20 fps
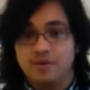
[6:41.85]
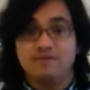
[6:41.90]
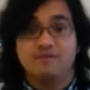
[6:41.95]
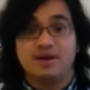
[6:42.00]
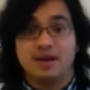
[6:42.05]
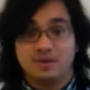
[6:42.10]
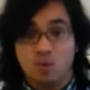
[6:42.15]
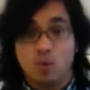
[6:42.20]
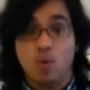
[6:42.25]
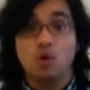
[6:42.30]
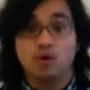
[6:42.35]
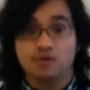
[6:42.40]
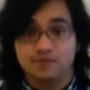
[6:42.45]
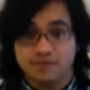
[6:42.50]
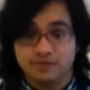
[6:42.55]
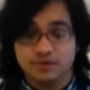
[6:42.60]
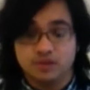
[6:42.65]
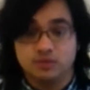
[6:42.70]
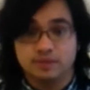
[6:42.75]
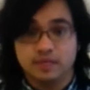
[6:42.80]
In fact, all of
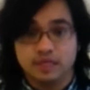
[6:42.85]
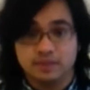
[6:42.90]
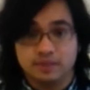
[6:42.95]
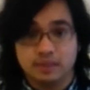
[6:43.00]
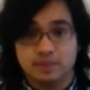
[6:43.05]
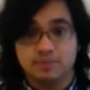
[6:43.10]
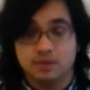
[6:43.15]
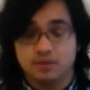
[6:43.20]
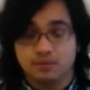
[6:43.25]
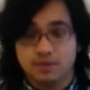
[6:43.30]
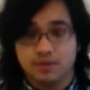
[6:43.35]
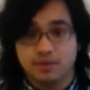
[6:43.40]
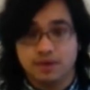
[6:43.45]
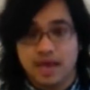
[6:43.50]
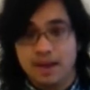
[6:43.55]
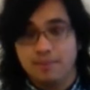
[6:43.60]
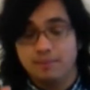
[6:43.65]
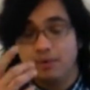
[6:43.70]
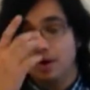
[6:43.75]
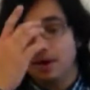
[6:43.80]
this was meant to be done with a real
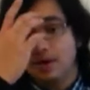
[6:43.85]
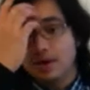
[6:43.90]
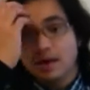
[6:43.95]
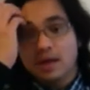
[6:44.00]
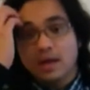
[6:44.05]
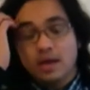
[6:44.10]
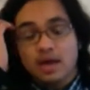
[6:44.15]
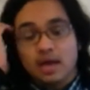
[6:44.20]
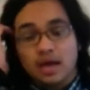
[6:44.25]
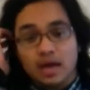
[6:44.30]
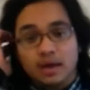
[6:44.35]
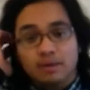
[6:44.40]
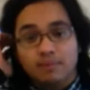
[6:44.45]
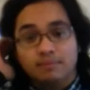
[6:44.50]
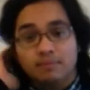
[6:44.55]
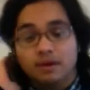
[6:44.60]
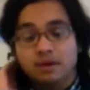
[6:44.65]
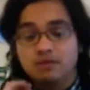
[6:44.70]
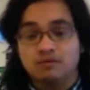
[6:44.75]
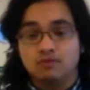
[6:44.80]
camera.
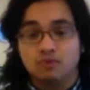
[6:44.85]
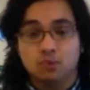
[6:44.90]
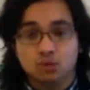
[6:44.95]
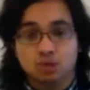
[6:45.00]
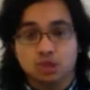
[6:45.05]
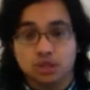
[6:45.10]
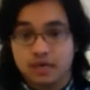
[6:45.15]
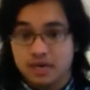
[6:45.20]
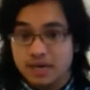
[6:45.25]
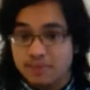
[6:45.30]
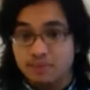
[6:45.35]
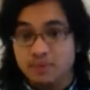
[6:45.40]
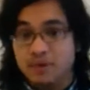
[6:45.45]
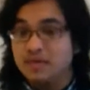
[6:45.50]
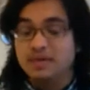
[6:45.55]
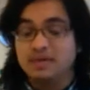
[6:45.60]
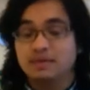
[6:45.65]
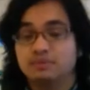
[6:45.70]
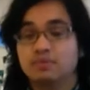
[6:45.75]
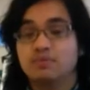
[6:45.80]
But unfortunately, we
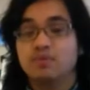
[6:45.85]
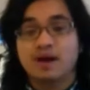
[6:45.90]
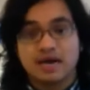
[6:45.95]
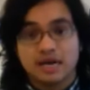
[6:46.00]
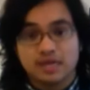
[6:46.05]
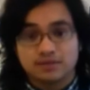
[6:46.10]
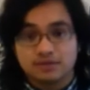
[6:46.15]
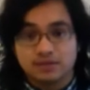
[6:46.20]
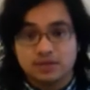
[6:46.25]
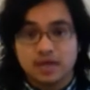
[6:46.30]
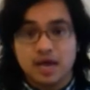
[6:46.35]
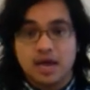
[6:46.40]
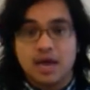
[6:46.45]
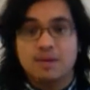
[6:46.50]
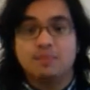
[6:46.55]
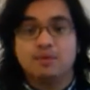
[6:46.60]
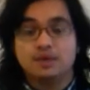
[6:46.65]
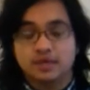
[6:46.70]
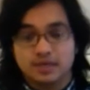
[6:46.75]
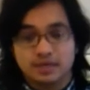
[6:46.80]
ran out of
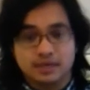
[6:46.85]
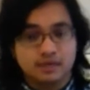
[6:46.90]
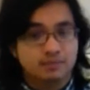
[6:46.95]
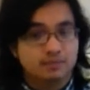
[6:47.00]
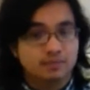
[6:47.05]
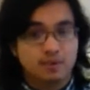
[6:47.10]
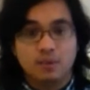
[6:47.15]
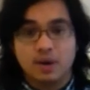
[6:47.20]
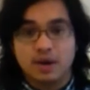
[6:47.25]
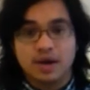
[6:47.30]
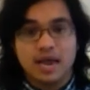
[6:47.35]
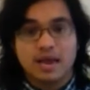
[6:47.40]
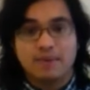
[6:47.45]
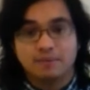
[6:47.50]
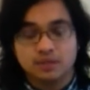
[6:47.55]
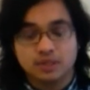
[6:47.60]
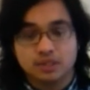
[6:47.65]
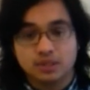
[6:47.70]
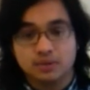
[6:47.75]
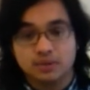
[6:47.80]
time. We weren't
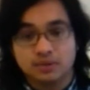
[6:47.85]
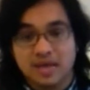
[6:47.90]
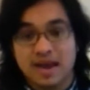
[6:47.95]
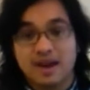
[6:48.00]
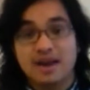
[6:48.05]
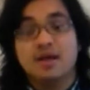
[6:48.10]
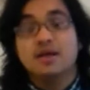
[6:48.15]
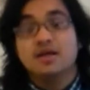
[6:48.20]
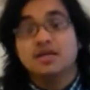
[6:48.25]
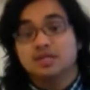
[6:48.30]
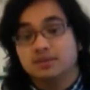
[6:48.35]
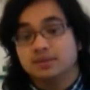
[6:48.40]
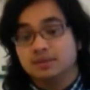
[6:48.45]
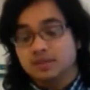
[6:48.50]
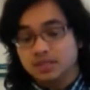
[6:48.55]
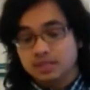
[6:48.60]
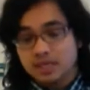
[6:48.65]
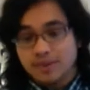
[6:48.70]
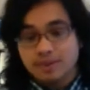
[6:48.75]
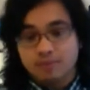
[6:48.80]
able to do all that. So
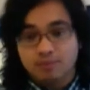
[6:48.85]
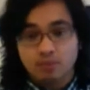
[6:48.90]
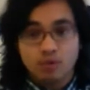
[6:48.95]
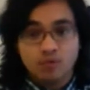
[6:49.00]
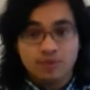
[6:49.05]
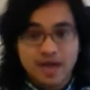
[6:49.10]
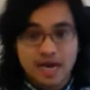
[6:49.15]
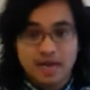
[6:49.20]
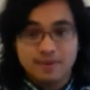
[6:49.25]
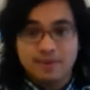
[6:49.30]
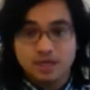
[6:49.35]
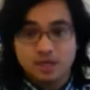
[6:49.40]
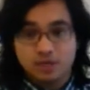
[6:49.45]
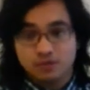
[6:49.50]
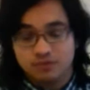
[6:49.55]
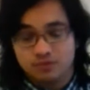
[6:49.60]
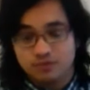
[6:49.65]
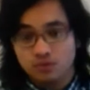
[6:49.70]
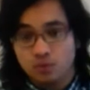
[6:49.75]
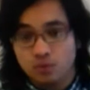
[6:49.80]
instead, we brought the
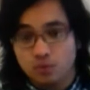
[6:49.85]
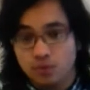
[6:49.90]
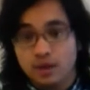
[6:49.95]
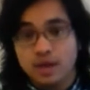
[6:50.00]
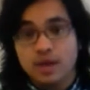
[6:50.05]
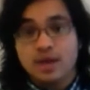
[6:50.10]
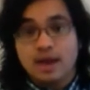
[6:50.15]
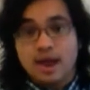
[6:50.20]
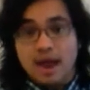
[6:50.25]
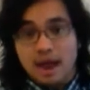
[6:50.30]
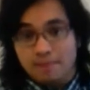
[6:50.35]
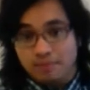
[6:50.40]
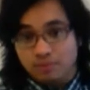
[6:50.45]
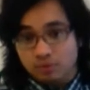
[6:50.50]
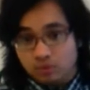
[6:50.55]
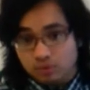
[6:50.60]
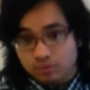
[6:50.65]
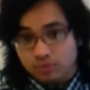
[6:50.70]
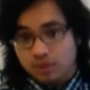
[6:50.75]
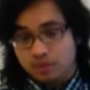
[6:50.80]
animation forward and
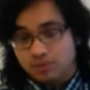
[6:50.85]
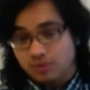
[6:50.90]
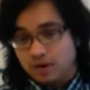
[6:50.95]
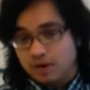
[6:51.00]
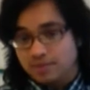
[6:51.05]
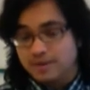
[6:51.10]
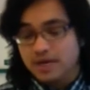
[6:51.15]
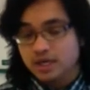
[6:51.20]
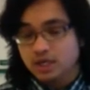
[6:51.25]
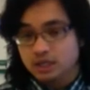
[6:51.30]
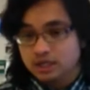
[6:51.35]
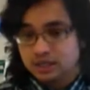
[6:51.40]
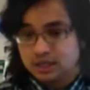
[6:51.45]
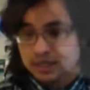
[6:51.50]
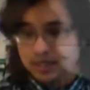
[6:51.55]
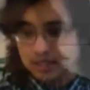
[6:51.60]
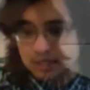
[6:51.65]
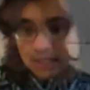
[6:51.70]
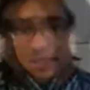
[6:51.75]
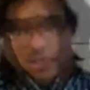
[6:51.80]
brought much more animation to
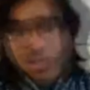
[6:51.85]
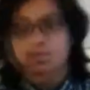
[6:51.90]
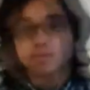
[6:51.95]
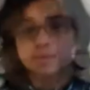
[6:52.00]
this.